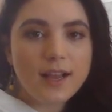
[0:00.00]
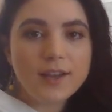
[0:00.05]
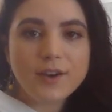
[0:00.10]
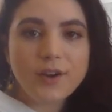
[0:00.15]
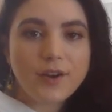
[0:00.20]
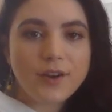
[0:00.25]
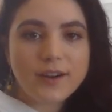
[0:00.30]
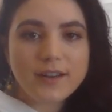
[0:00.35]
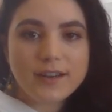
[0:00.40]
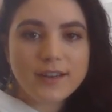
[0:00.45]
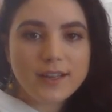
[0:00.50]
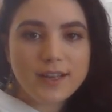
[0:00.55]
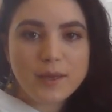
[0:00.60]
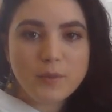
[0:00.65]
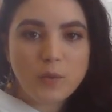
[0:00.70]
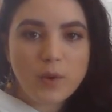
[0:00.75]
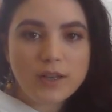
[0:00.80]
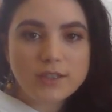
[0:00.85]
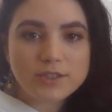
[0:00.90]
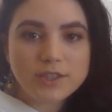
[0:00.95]
I know you're gonna
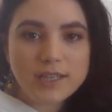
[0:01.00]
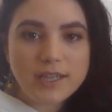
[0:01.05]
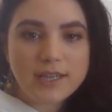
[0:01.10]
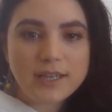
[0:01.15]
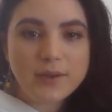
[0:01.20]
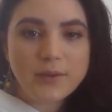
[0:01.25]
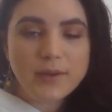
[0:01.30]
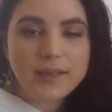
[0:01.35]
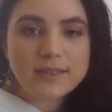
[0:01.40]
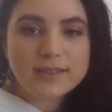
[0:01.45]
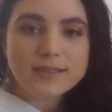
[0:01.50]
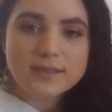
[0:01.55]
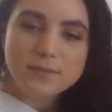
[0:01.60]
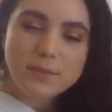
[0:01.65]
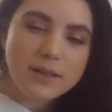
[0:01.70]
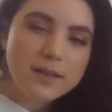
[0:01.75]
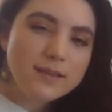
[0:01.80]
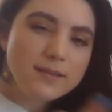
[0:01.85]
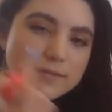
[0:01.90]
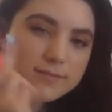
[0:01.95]
keep watching anyways,
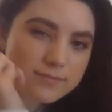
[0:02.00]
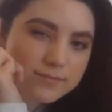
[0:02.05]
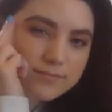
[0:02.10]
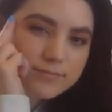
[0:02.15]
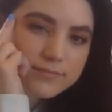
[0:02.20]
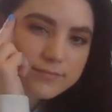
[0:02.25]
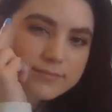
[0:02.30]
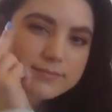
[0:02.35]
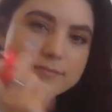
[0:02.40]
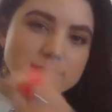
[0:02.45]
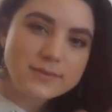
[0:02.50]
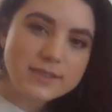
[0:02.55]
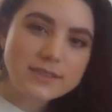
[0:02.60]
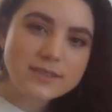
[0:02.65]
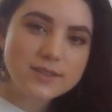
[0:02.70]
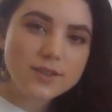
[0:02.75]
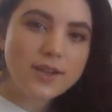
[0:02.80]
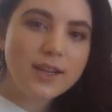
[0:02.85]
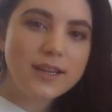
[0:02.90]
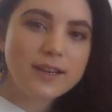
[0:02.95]
but
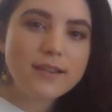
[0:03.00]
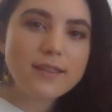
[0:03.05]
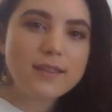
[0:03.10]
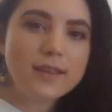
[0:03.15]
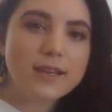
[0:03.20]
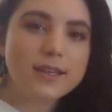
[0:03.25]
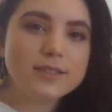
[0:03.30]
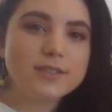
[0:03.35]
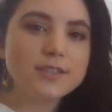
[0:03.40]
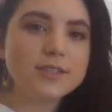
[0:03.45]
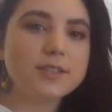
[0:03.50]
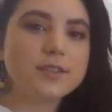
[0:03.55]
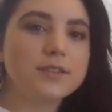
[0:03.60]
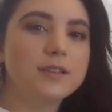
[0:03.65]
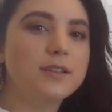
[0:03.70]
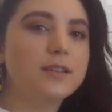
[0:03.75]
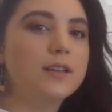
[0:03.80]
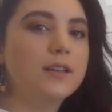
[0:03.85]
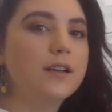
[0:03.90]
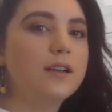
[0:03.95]
it's okay to think too.
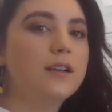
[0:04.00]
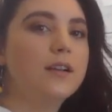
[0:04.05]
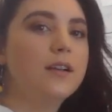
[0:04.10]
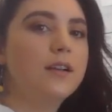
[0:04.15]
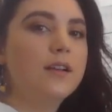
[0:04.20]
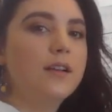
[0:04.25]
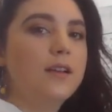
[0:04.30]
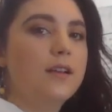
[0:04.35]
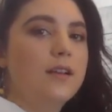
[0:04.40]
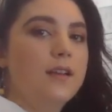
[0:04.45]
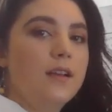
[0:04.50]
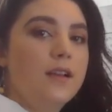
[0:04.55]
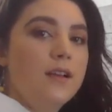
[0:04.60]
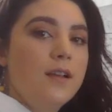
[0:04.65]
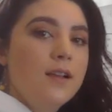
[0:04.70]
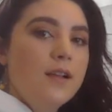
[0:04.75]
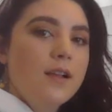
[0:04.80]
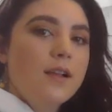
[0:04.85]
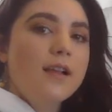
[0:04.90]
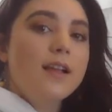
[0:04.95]

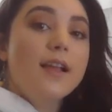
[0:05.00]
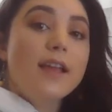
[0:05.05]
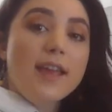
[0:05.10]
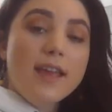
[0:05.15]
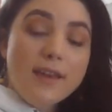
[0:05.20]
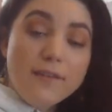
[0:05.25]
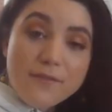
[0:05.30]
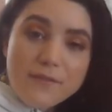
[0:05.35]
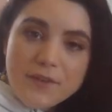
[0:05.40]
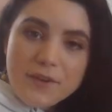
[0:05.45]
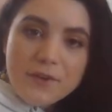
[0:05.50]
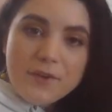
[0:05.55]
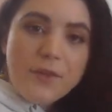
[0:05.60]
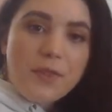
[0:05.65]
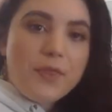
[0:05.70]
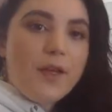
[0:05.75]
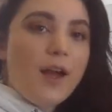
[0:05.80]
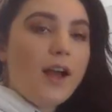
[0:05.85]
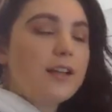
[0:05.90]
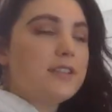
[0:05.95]
If you
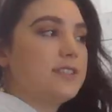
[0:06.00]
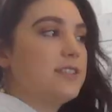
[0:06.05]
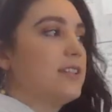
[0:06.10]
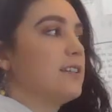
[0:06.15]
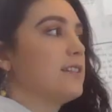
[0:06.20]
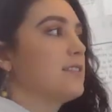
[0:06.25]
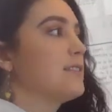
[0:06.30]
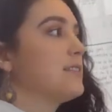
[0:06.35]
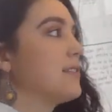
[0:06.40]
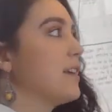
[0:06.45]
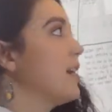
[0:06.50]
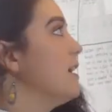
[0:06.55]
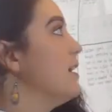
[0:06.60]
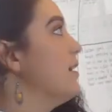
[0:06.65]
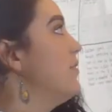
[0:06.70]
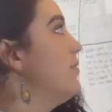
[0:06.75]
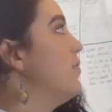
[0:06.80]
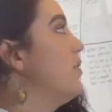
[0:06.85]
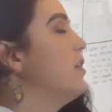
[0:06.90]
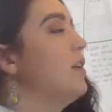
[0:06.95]
thought to
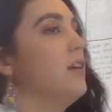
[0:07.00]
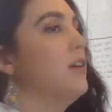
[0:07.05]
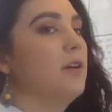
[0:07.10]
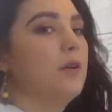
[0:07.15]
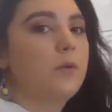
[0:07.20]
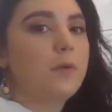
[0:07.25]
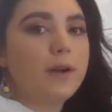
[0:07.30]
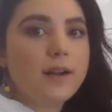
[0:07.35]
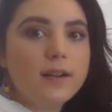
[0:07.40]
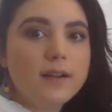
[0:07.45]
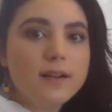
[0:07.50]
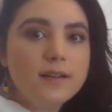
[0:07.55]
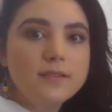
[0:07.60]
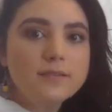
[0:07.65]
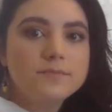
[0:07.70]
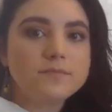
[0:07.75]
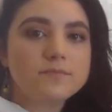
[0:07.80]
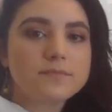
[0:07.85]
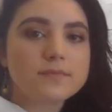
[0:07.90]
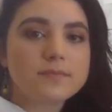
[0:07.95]
yourself,
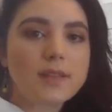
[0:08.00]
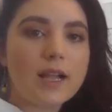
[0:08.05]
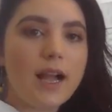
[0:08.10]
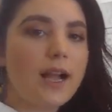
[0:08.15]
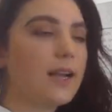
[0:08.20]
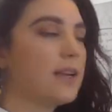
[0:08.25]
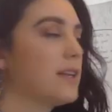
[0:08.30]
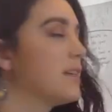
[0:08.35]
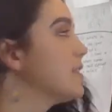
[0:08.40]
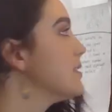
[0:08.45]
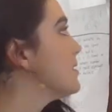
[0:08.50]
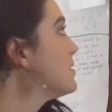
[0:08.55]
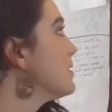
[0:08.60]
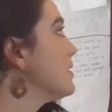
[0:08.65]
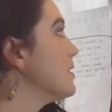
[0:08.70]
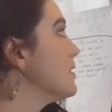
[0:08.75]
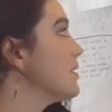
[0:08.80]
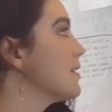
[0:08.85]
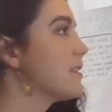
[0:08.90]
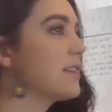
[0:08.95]
well, I
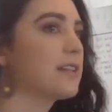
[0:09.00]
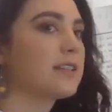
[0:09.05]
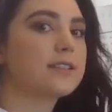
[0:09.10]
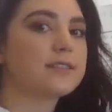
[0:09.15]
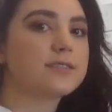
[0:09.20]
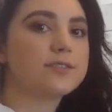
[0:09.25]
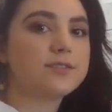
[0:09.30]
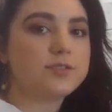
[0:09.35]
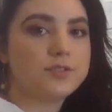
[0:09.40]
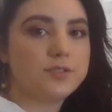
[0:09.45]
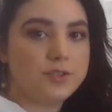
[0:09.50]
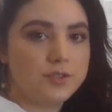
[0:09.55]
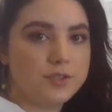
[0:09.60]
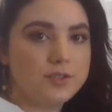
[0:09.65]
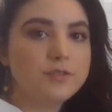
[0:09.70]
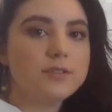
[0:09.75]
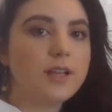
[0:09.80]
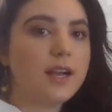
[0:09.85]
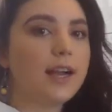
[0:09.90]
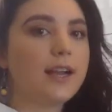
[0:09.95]
see that there's
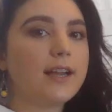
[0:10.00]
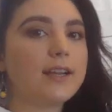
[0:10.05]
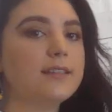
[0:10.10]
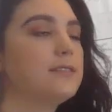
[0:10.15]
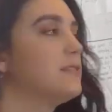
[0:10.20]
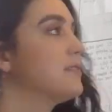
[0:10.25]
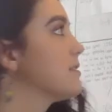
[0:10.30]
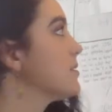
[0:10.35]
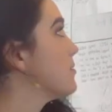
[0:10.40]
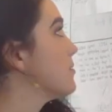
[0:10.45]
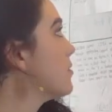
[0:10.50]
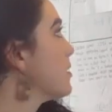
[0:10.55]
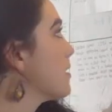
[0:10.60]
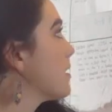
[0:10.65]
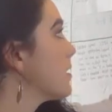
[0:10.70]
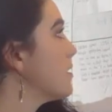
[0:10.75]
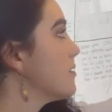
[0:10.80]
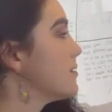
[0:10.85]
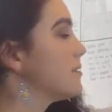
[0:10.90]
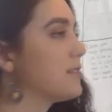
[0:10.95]
two lines,
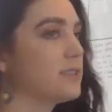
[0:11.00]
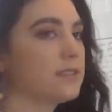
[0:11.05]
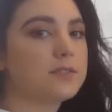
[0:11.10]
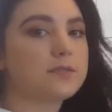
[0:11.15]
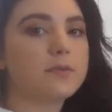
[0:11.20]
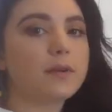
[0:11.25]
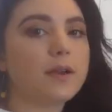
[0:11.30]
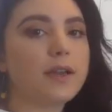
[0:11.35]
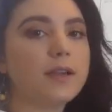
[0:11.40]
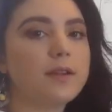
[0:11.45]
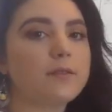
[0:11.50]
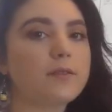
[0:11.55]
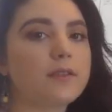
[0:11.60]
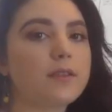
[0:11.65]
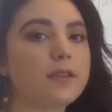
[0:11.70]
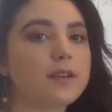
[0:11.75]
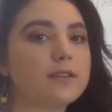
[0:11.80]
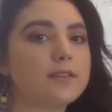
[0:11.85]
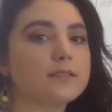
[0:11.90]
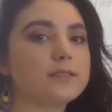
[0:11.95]
one that goes this way and
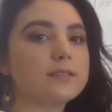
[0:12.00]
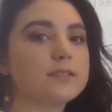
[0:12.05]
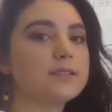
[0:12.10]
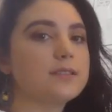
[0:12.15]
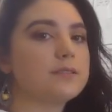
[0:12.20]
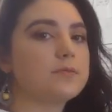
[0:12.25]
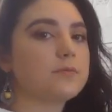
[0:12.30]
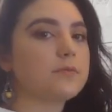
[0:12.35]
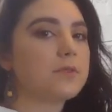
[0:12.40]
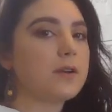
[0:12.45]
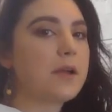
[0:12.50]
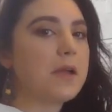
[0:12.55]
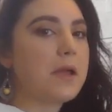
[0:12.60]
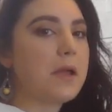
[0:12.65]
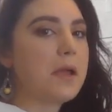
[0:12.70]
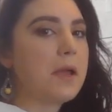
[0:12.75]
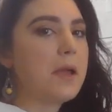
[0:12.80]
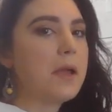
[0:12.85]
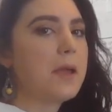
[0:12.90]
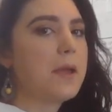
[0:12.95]
one that goes this
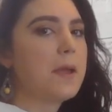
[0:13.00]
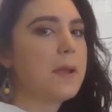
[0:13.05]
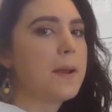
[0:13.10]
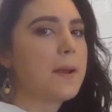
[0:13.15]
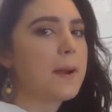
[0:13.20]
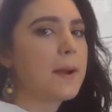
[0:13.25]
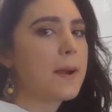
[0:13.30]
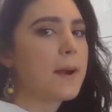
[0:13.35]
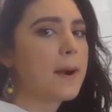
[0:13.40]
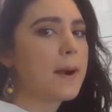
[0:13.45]
way,